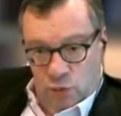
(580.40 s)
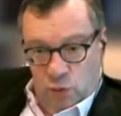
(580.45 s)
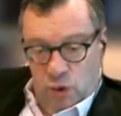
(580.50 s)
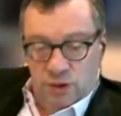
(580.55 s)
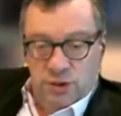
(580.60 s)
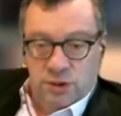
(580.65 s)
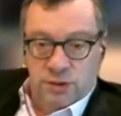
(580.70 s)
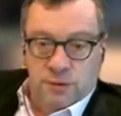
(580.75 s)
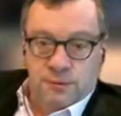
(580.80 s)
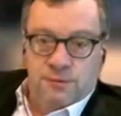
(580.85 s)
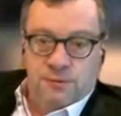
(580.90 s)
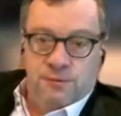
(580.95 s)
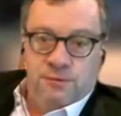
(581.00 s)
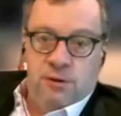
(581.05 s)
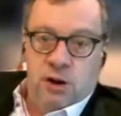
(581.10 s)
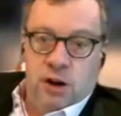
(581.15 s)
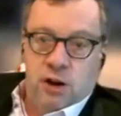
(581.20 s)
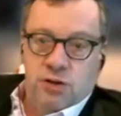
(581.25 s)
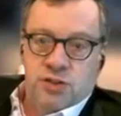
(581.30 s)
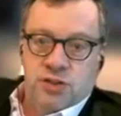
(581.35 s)
one of the
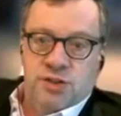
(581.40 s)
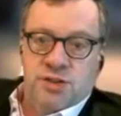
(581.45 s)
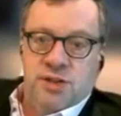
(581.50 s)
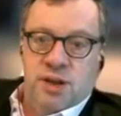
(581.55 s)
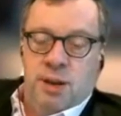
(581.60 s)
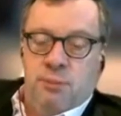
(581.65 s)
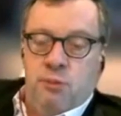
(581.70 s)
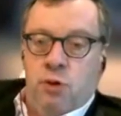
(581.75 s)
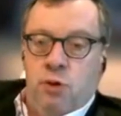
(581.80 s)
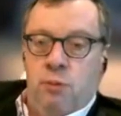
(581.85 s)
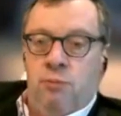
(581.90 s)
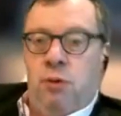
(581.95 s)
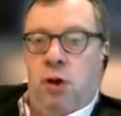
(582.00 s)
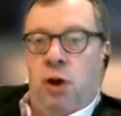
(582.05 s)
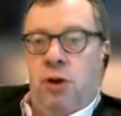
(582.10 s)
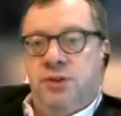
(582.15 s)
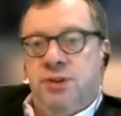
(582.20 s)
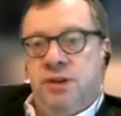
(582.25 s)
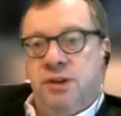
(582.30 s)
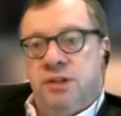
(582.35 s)
first
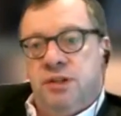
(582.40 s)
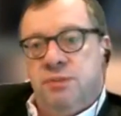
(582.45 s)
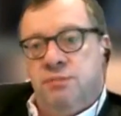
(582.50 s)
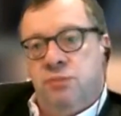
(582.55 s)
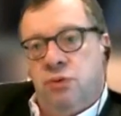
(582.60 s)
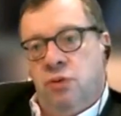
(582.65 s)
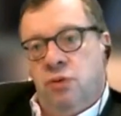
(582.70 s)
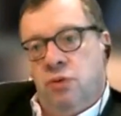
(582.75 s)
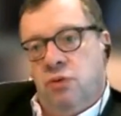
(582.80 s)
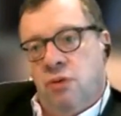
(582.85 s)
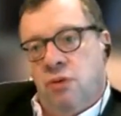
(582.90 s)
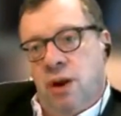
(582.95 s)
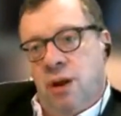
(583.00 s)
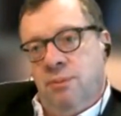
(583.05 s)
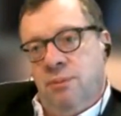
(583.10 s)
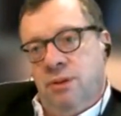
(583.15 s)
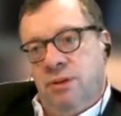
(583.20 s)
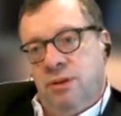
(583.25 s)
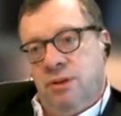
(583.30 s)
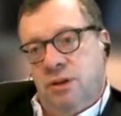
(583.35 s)
robotics
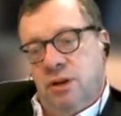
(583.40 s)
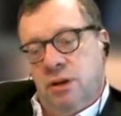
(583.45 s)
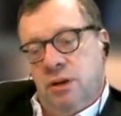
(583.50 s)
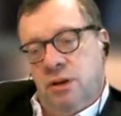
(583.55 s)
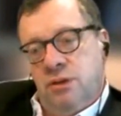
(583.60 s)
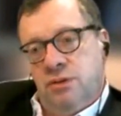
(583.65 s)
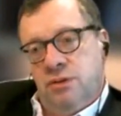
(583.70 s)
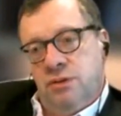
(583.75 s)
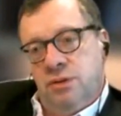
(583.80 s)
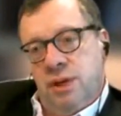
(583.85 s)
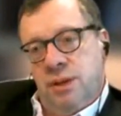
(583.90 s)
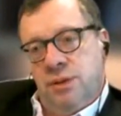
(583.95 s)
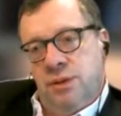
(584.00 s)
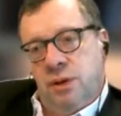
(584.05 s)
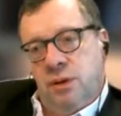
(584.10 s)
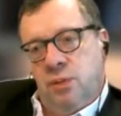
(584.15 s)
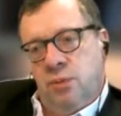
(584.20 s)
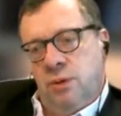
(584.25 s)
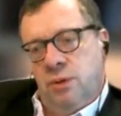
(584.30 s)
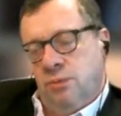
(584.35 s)
program in the country. I
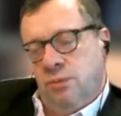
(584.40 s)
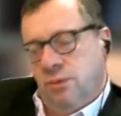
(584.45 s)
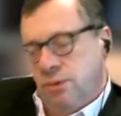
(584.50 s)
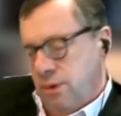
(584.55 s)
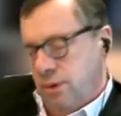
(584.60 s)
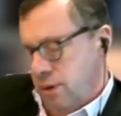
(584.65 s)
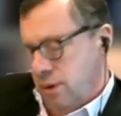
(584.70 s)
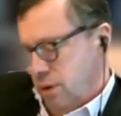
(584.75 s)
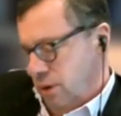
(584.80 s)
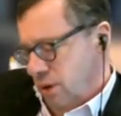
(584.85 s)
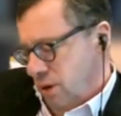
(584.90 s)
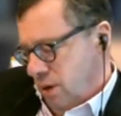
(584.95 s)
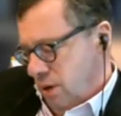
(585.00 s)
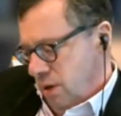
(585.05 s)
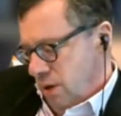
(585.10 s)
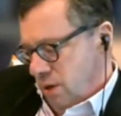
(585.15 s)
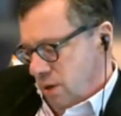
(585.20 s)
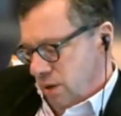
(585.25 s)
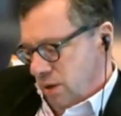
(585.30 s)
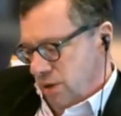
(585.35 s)
think we were the
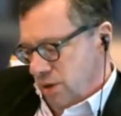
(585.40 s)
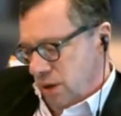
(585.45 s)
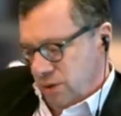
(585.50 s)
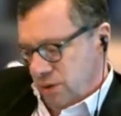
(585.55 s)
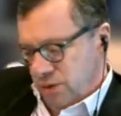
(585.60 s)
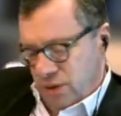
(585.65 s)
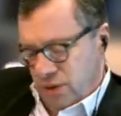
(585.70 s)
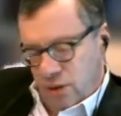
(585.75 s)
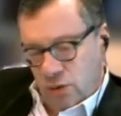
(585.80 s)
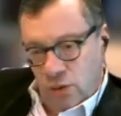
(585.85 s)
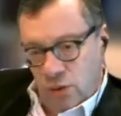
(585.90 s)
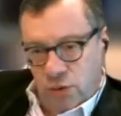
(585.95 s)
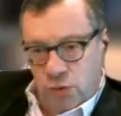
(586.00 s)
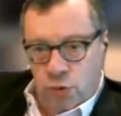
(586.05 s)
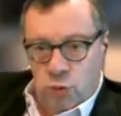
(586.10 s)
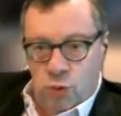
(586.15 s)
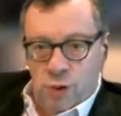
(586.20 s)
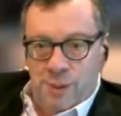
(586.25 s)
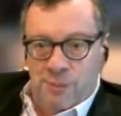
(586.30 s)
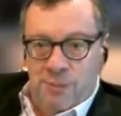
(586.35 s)
third to go
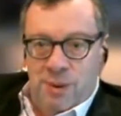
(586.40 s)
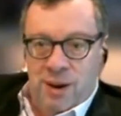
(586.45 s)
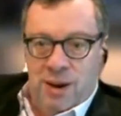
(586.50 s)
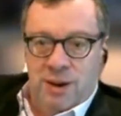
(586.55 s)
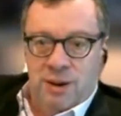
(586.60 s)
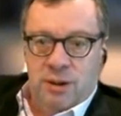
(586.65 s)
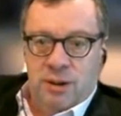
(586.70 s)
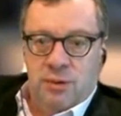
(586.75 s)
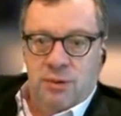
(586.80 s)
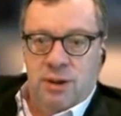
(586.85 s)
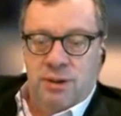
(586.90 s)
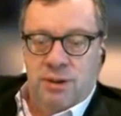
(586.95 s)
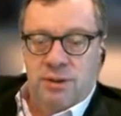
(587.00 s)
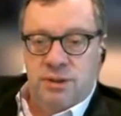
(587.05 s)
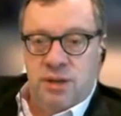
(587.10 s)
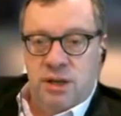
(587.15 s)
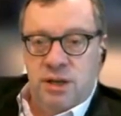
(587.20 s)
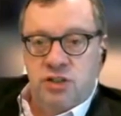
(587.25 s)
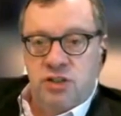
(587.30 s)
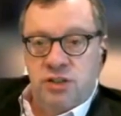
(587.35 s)
through APEC
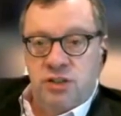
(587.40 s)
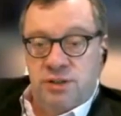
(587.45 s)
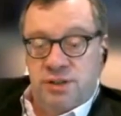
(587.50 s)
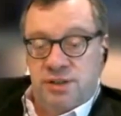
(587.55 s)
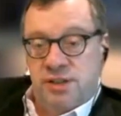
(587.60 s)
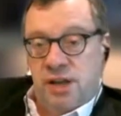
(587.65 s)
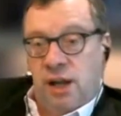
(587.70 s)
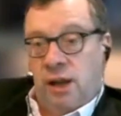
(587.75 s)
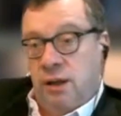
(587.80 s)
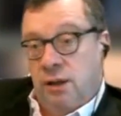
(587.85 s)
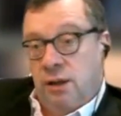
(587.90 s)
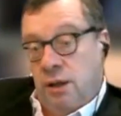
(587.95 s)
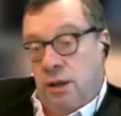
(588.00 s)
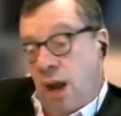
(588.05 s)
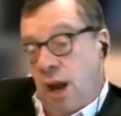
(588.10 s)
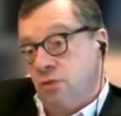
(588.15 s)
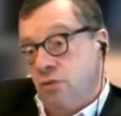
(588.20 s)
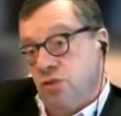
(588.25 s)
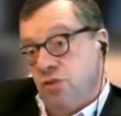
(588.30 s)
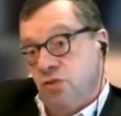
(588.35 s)
accreditation, the second
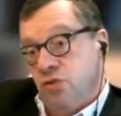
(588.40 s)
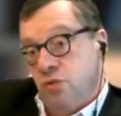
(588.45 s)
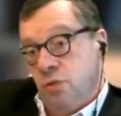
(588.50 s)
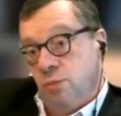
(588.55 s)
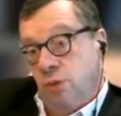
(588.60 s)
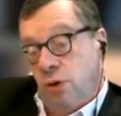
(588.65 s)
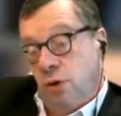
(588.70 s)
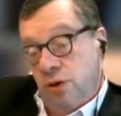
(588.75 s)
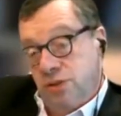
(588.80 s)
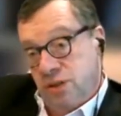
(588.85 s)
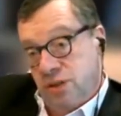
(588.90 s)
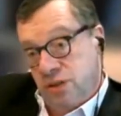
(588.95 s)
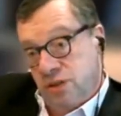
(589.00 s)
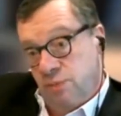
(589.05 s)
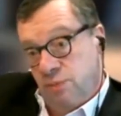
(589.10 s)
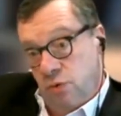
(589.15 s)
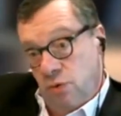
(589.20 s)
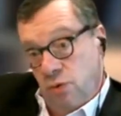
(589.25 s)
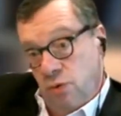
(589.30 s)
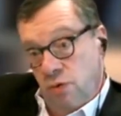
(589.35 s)
largest
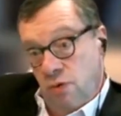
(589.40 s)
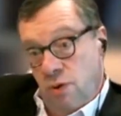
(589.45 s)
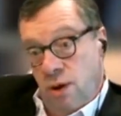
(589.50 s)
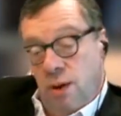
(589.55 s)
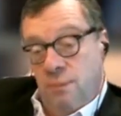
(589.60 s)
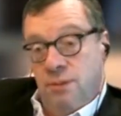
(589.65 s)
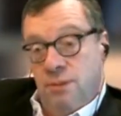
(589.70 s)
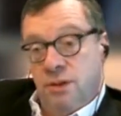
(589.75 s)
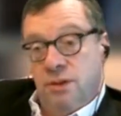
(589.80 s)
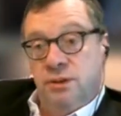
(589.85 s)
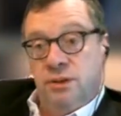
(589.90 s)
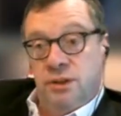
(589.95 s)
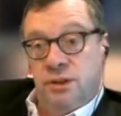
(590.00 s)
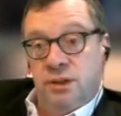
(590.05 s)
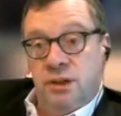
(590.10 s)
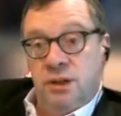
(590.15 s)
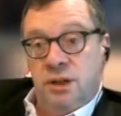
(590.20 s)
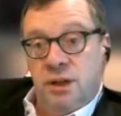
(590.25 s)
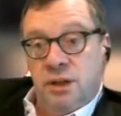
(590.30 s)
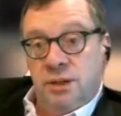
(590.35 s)
robotics program in
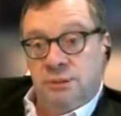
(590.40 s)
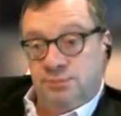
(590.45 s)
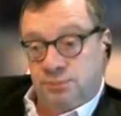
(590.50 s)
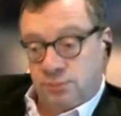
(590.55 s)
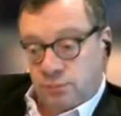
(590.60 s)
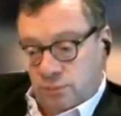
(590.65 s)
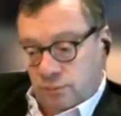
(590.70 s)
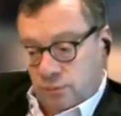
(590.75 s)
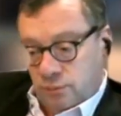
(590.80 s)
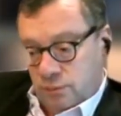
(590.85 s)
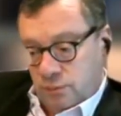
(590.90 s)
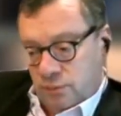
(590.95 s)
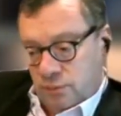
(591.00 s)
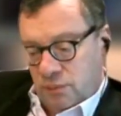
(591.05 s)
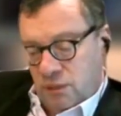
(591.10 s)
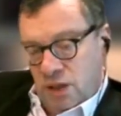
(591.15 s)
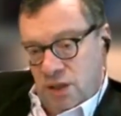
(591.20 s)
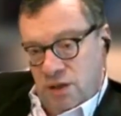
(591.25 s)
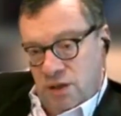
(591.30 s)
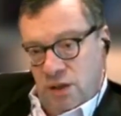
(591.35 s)
the
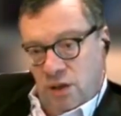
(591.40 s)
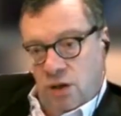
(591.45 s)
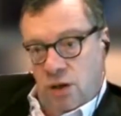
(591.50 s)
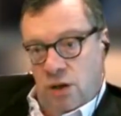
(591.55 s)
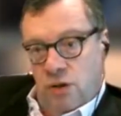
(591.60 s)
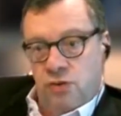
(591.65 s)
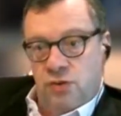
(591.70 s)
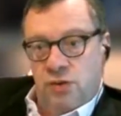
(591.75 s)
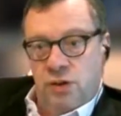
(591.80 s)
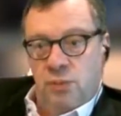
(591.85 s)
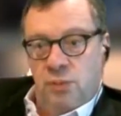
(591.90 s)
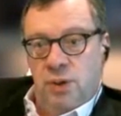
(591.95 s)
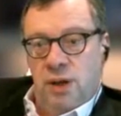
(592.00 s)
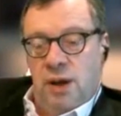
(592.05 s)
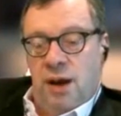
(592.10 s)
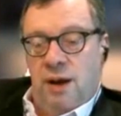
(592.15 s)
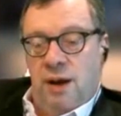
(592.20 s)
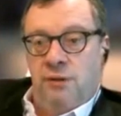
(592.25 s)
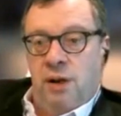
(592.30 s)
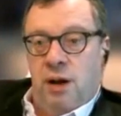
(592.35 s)
country. We
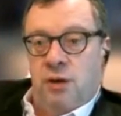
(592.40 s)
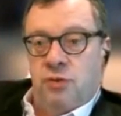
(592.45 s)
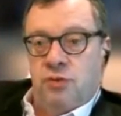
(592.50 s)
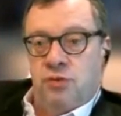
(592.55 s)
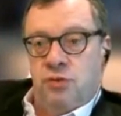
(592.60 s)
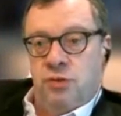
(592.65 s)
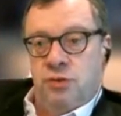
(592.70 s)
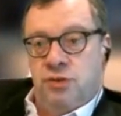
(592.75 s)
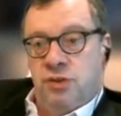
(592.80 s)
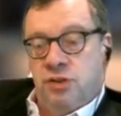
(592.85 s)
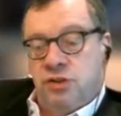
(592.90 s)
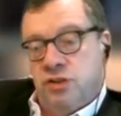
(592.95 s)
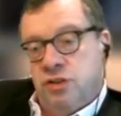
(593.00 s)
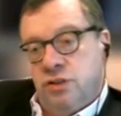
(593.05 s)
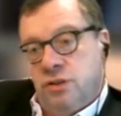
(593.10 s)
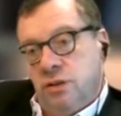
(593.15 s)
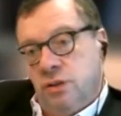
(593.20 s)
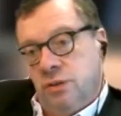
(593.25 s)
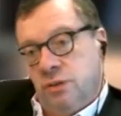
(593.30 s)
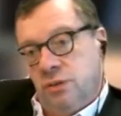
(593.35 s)
have our
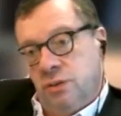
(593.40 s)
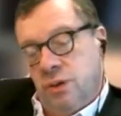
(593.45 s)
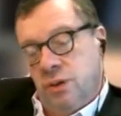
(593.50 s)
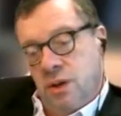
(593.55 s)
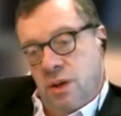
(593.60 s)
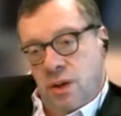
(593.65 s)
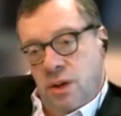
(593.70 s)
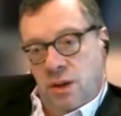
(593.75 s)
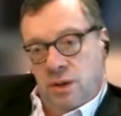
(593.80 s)
traditional,